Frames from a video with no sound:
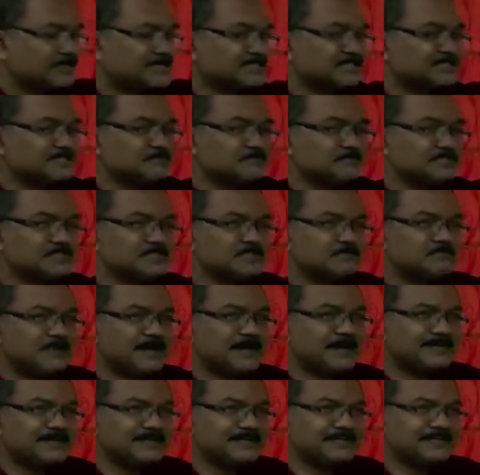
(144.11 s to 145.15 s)
does it mean,
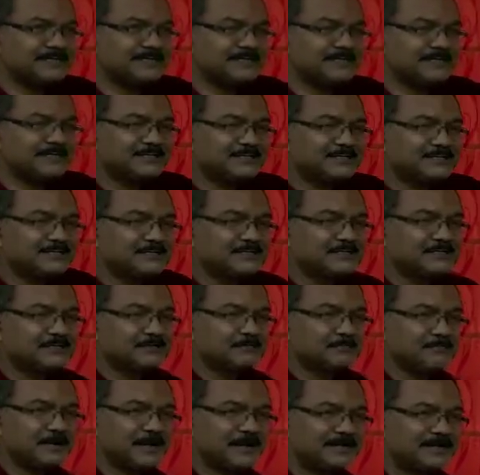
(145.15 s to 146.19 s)
paddling?
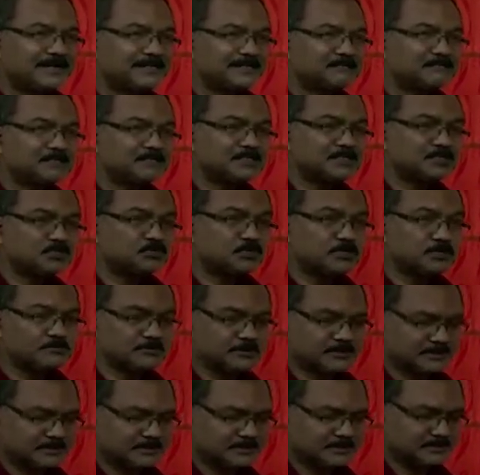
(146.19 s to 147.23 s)
Paddling means
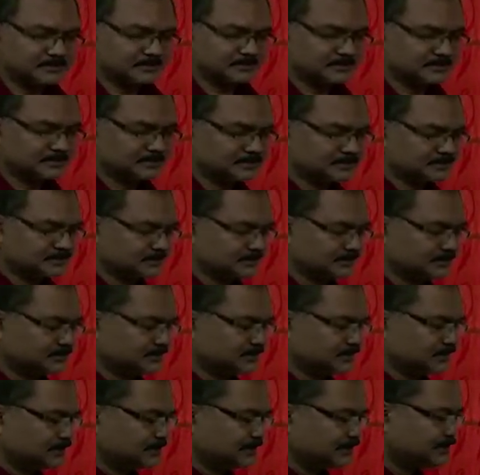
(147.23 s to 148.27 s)
swimming.
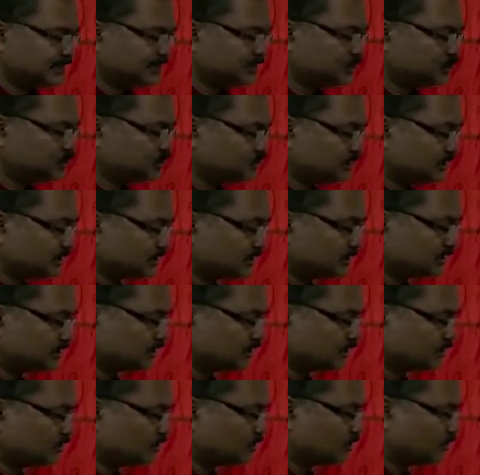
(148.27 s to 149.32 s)
Each one
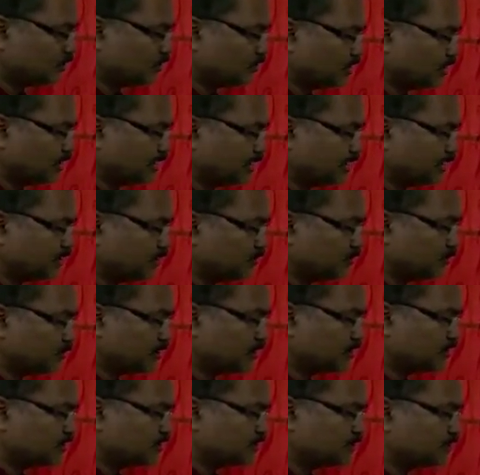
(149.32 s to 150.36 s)
holding
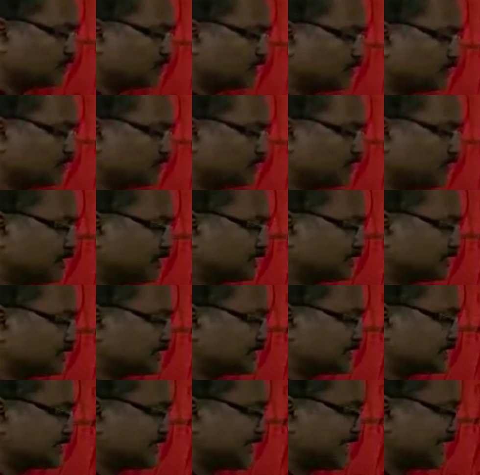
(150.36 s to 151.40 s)
one of my
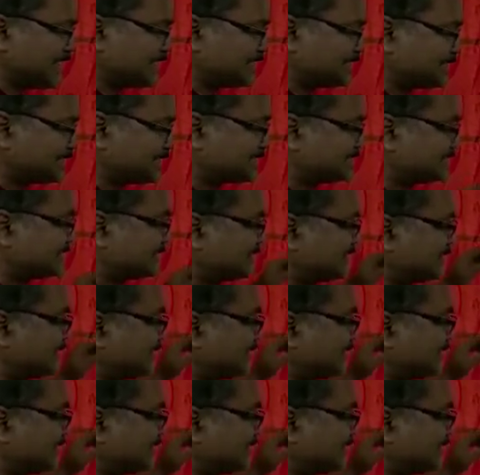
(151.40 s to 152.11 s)
mother's hands,